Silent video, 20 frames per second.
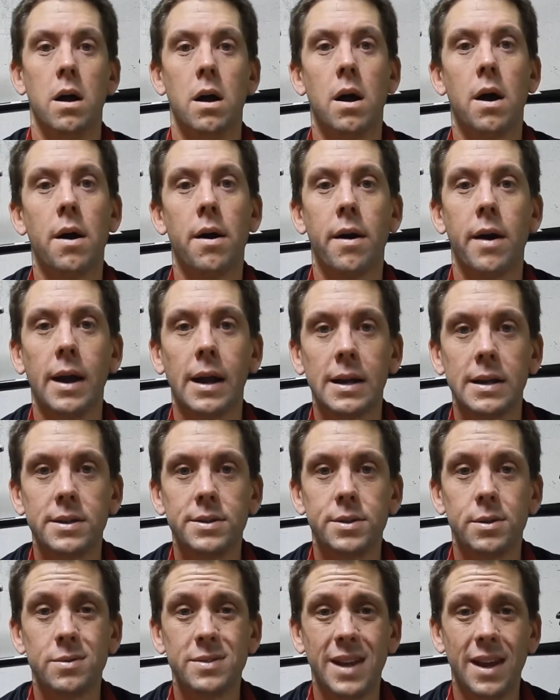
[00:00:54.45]
Alright,
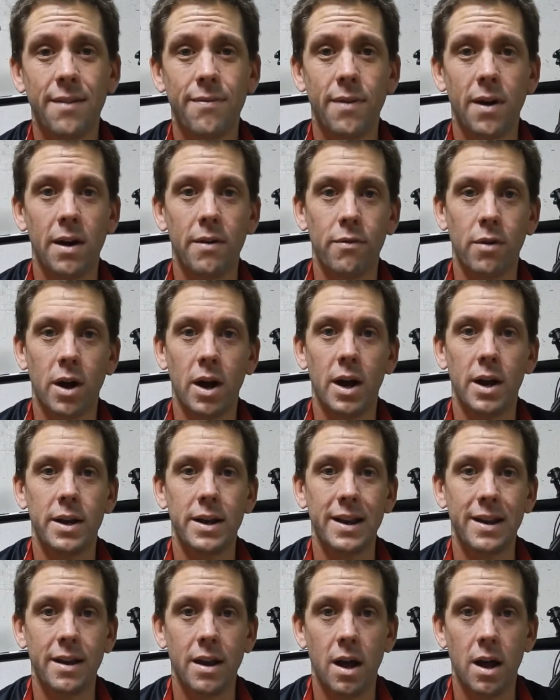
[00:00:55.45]
so day 5 ride
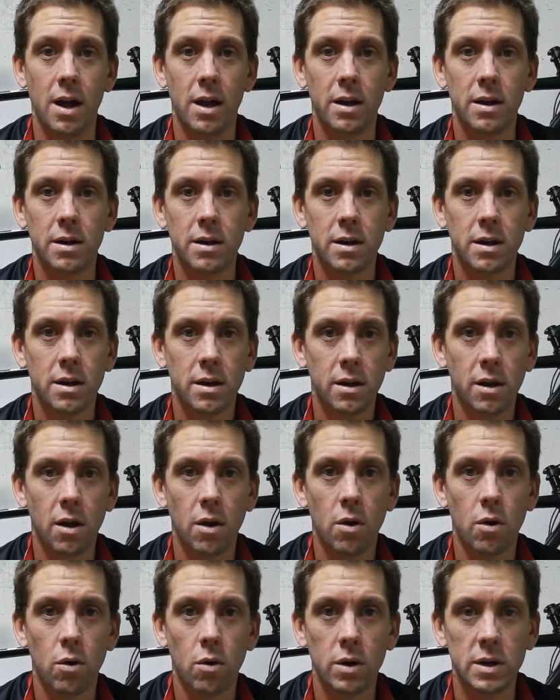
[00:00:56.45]
did not
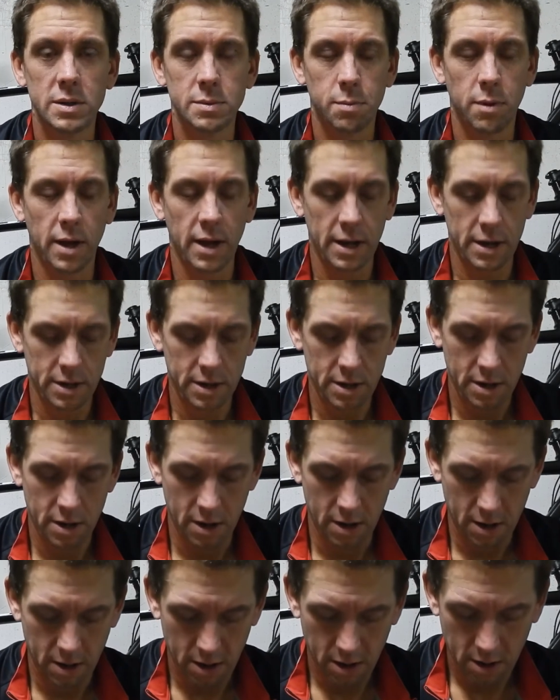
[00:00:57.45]
go as planned.
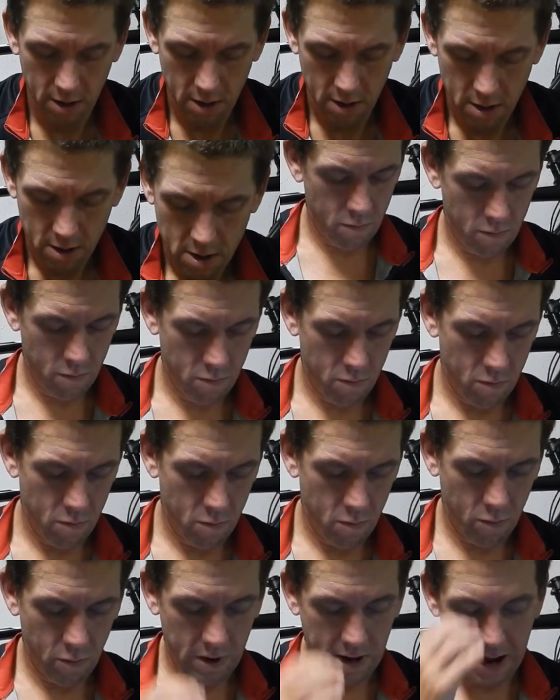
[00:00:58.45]

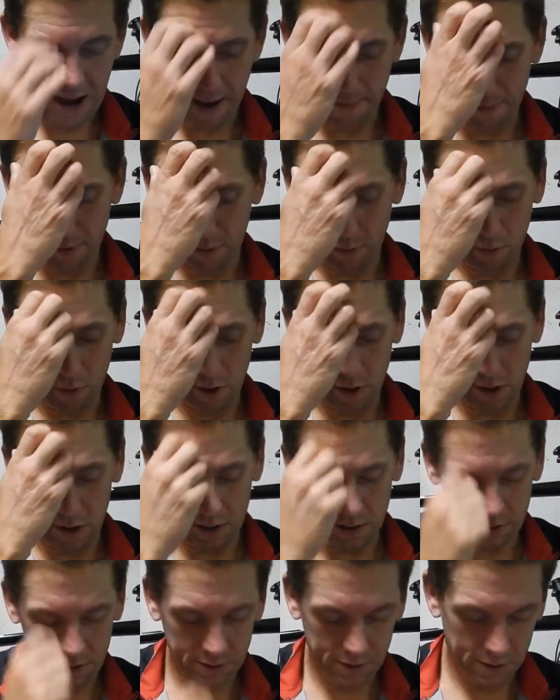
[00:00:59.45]
What happened
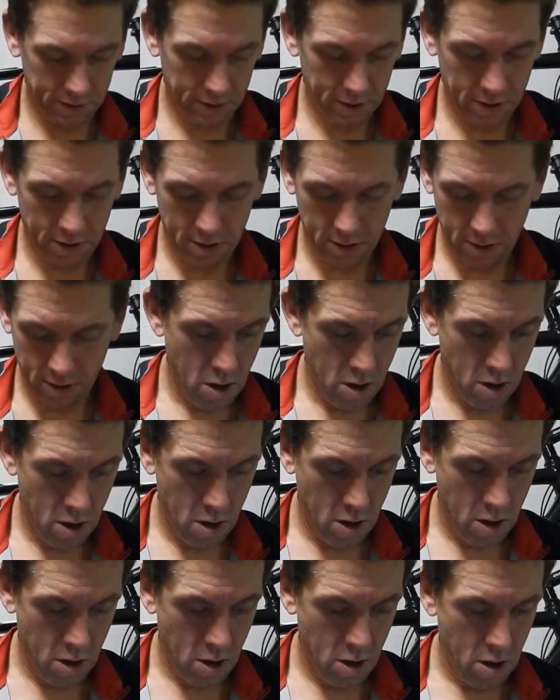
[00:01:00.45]
was
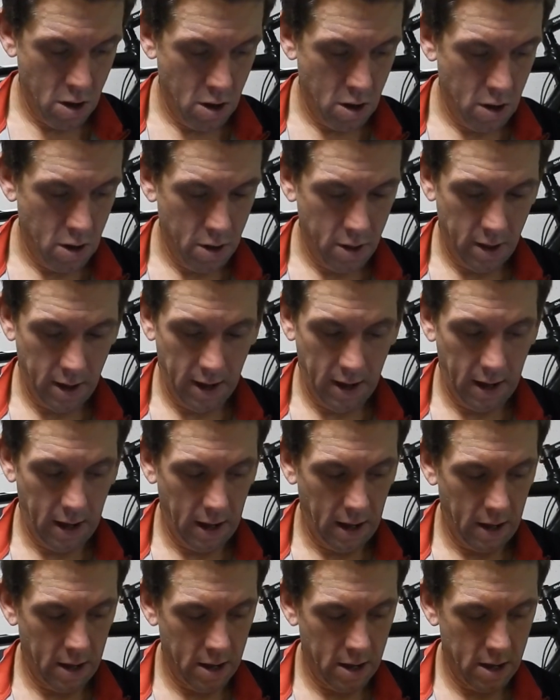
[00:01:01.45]

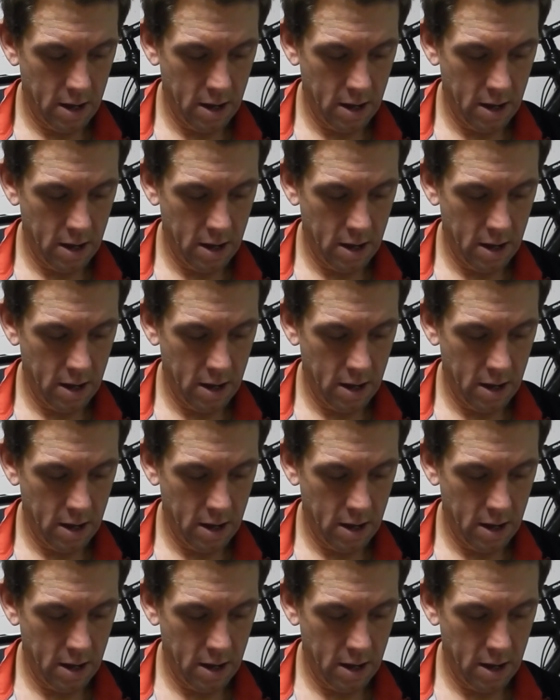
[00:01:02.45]
the